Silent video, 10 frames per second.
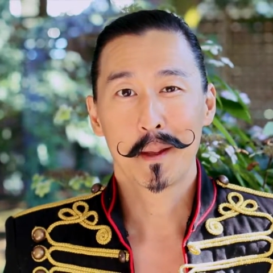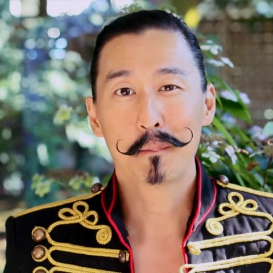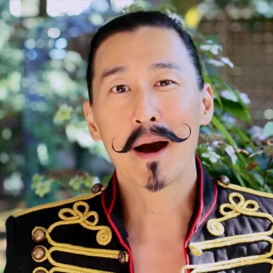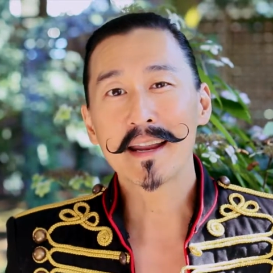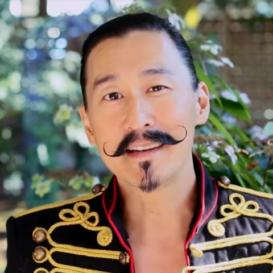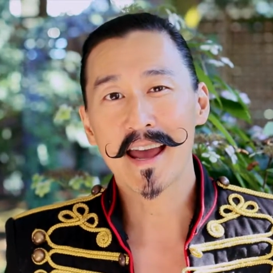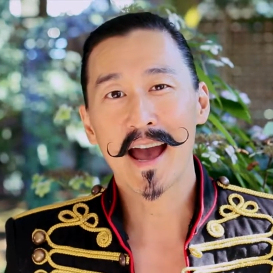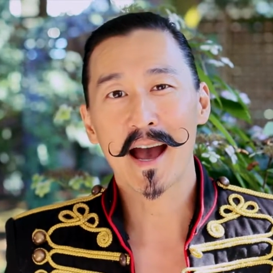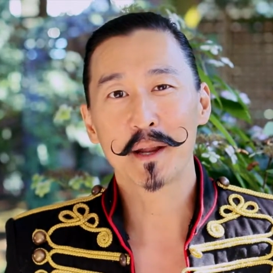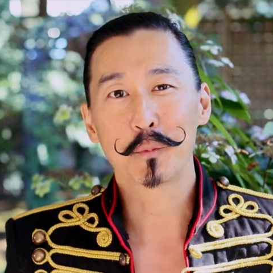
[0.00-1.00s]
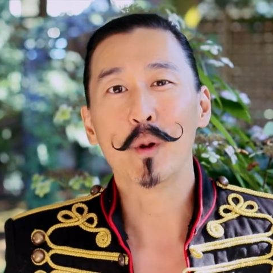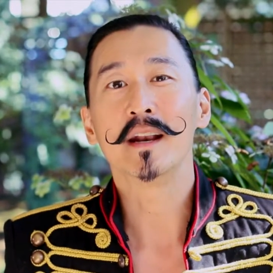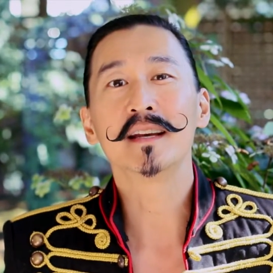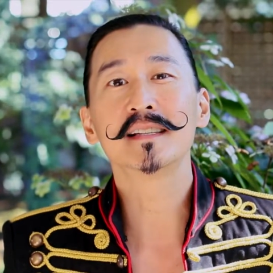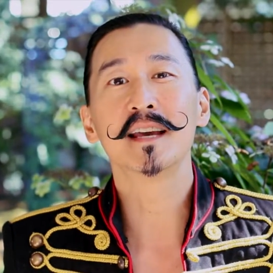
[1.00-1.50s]
My dad
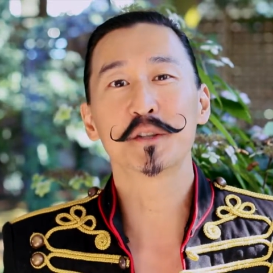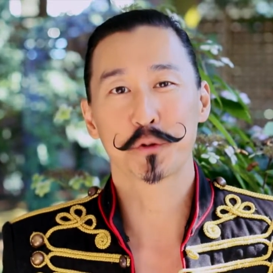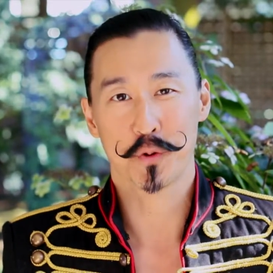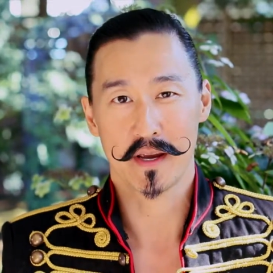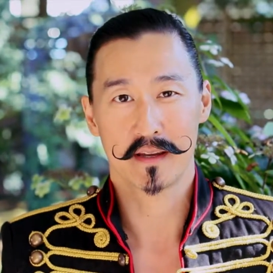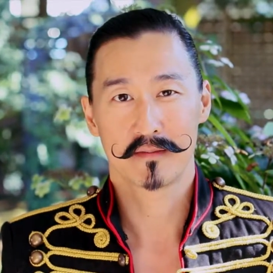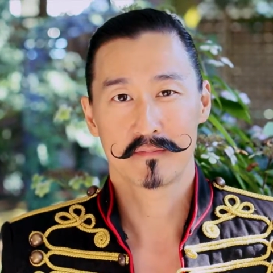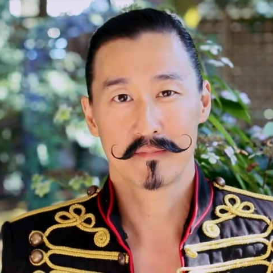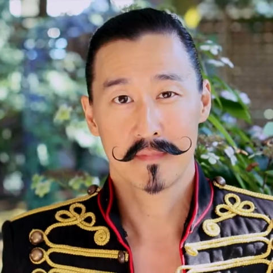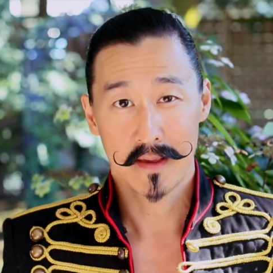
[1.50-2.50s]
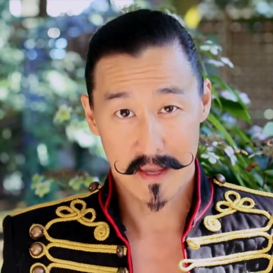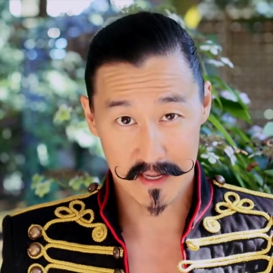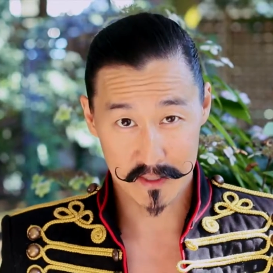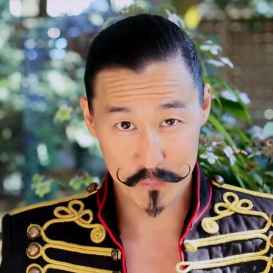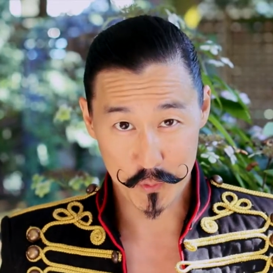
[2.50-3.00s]
witnessed history.
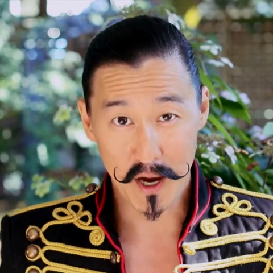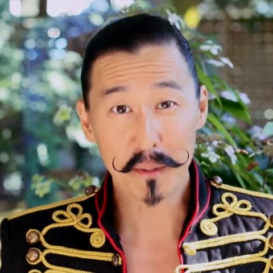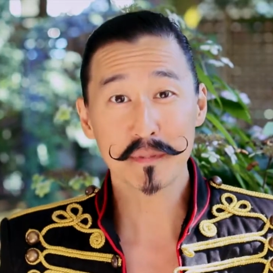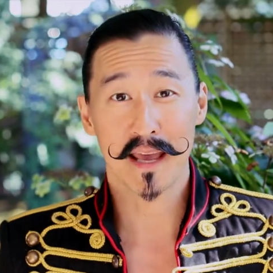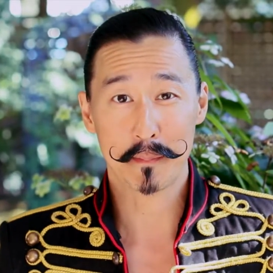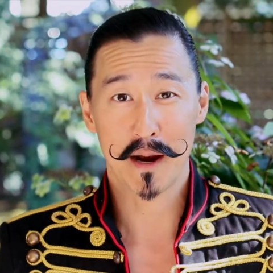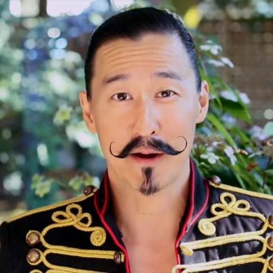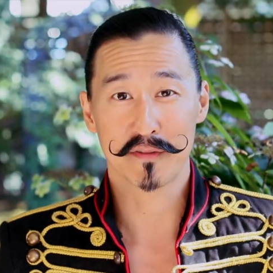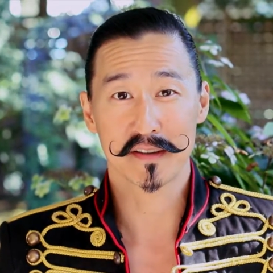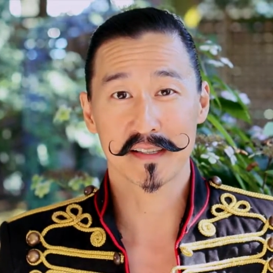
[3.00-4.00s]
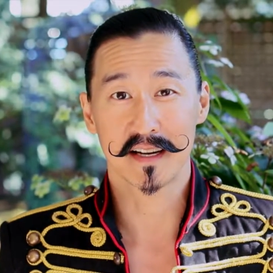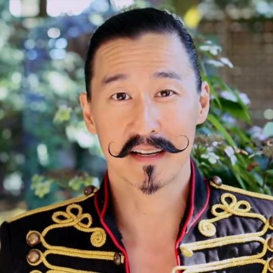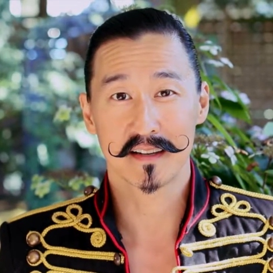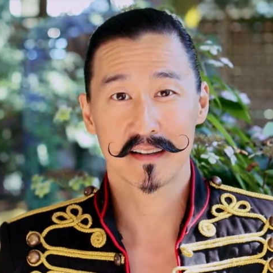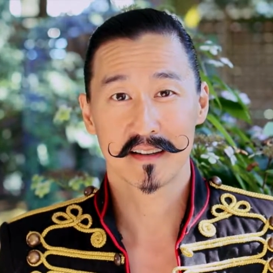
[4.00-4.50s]
And if you come to Empire of the
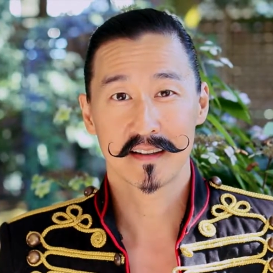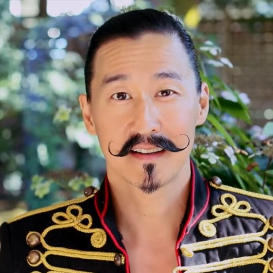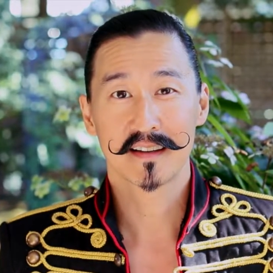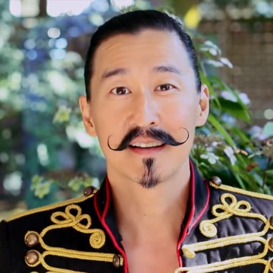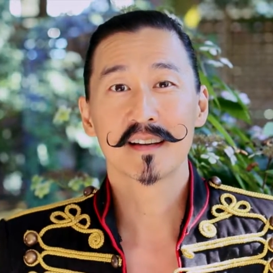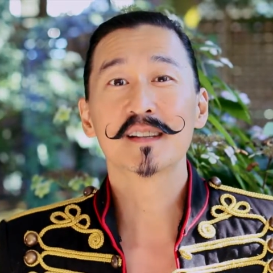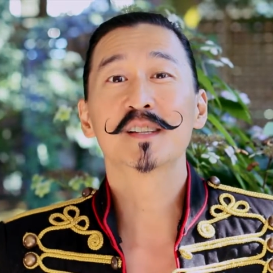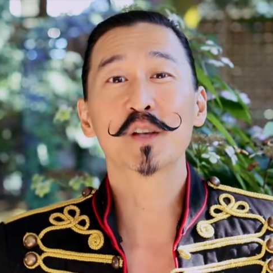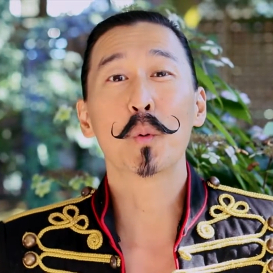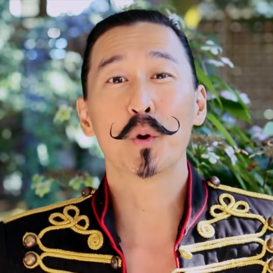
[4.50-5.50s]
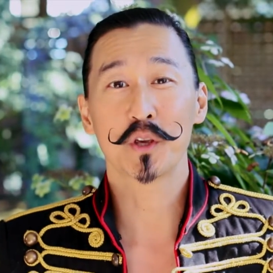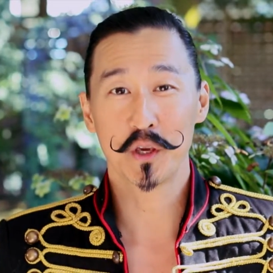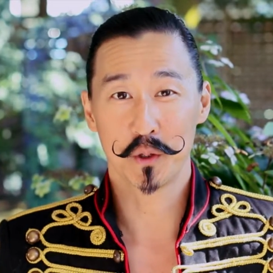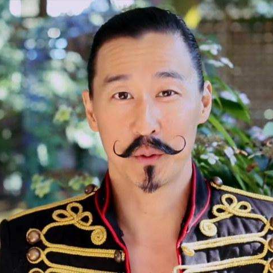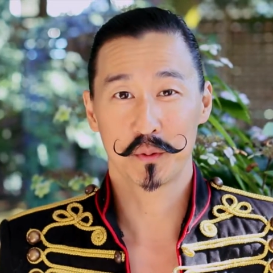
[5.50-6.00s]
Son, so will
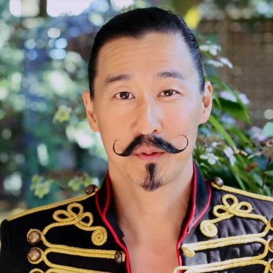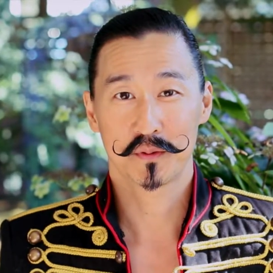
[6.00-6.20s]
you.